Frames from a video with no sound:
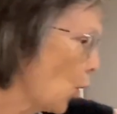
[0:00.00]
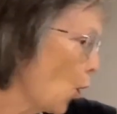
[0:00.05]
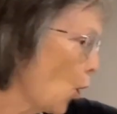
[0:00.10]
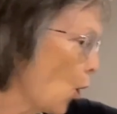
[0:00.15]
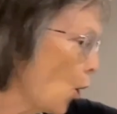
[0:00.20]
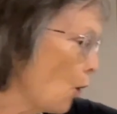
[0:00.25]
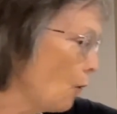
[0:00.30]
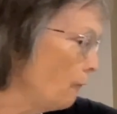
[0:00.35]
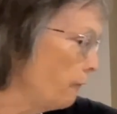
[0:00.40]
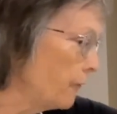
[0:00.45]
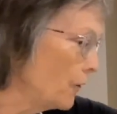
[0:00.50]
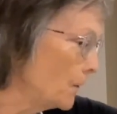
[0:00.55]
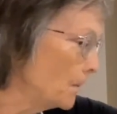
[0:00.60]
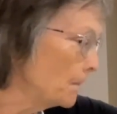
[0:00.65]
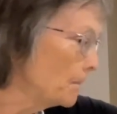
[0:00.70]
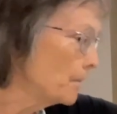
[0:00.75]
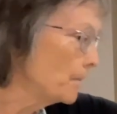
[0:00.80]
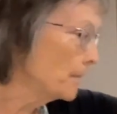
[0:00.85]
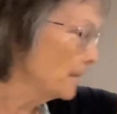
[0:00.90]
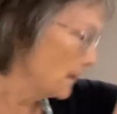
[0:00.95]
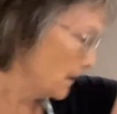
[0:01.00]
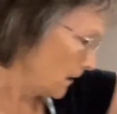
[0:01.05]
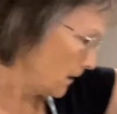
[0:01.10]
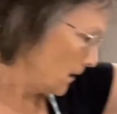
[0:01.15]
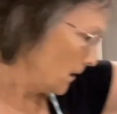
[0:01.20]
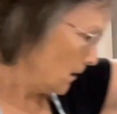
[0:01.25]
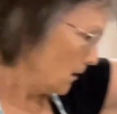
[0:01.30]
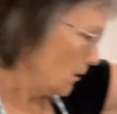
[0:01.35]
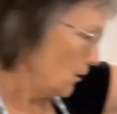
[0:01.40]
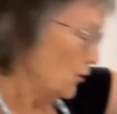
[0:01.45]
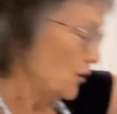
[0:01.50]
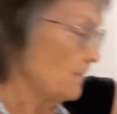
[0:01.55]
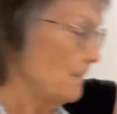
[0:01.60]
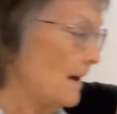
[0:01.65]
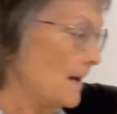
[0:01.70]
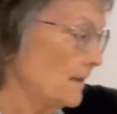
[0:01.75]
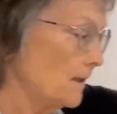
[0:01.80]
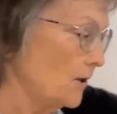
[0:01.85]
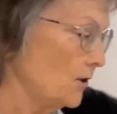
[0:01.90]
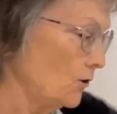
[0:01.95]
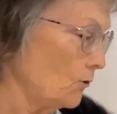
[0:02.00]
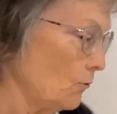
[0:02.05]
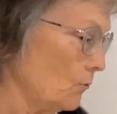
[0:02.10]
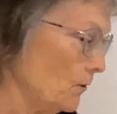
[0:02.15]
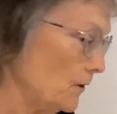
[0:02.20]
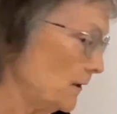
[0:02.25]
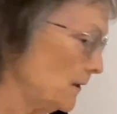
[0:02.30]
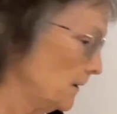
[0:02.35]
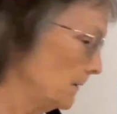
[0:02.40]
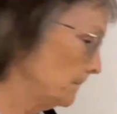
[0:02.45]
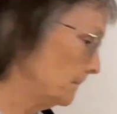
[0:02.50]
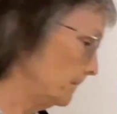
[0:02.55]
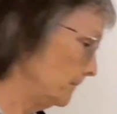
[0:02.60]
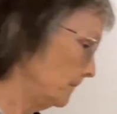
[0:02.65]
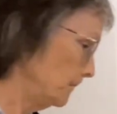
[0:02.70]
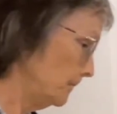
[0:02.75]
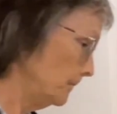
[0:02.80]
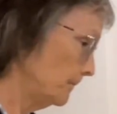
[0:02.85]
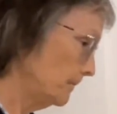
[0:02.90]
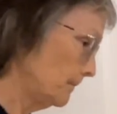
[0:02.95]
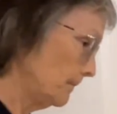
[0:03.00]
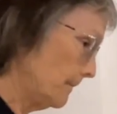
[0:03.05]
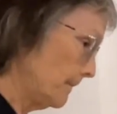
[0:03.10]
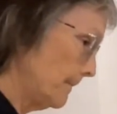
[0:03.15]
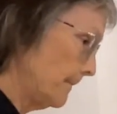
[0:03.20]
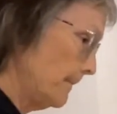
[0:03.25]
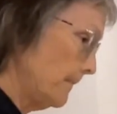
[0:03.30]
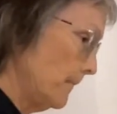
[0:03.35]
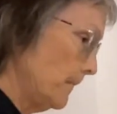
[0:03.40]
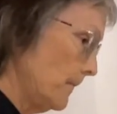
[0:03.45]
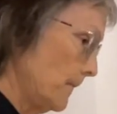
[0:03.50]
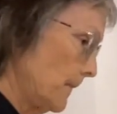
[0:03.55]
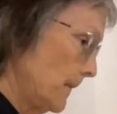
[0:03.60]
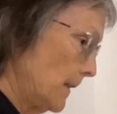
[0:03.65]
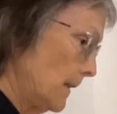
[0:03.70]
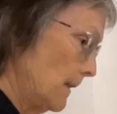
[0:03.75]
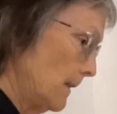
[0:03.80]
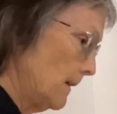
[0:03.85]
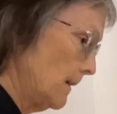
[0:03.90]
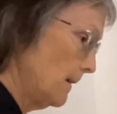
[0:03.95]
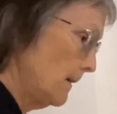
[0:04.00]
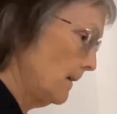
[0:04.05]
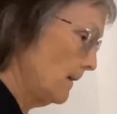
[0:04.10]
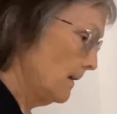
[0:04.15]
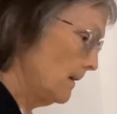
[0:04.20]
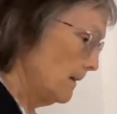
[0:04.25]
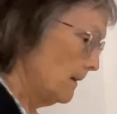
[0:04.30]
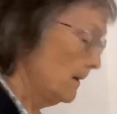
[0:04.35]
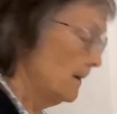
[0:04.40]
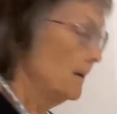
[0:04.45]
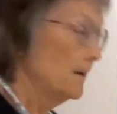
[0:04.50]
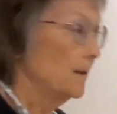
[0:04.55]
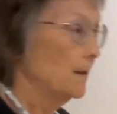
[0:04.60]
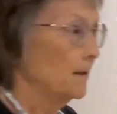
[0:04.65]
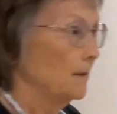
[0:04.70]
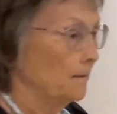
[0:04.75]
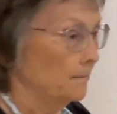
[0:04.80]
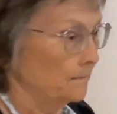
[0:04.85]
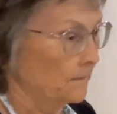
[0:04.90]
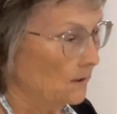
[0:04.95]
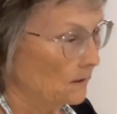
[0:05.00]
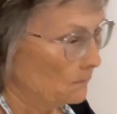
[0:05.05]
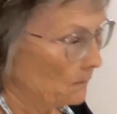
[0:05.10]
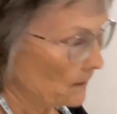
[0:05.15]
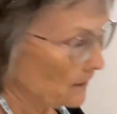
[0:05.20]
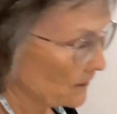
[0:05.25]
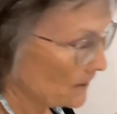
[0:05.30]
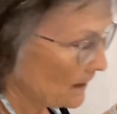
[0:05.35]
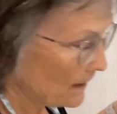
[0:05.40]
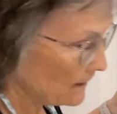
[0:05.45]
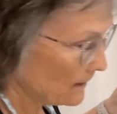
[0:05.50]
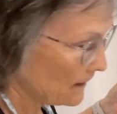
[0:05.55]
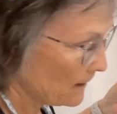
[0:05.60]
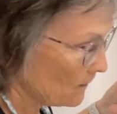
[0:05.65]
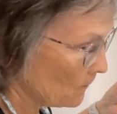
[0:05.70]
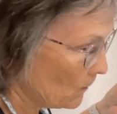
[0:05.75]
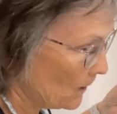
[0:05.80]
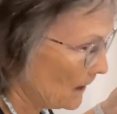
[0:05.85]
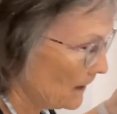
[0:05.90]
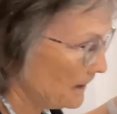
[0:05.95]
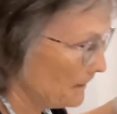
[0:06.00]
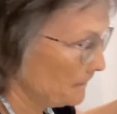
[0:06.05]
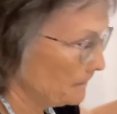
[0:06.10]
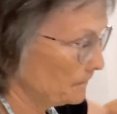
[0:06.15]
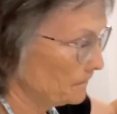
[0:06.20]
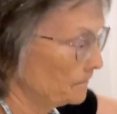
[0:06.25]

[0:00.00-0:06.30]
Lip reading: of tomato sauce. And what's that going to weigh?